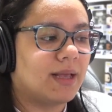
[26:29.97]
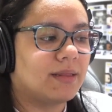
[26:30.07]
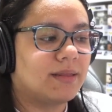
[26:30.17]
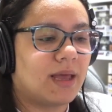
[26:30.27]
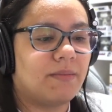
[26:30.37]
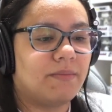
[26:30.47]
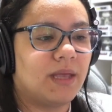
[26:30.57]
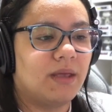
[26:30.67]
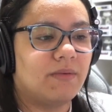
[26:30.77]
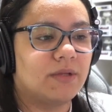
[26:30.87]
them
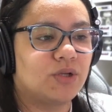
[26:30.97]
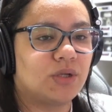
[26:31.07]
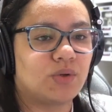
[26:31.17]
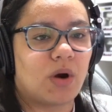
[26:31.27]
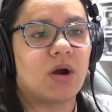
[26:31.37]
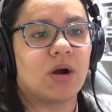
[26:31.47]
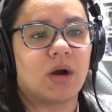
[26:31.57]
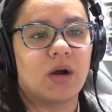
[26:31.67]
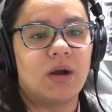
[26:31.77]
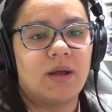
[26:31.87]
even stronger,